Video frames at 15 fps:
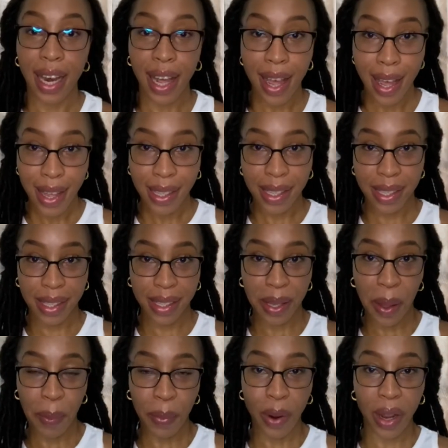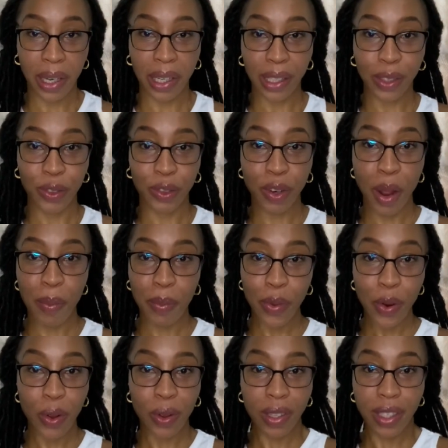last product drum
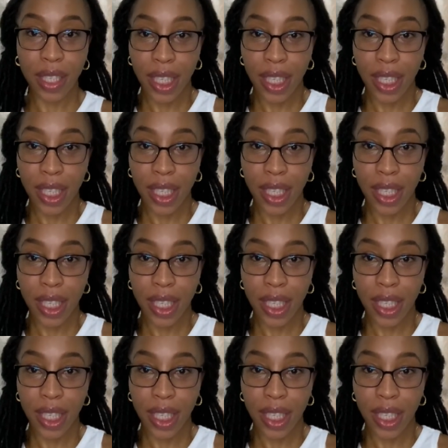roll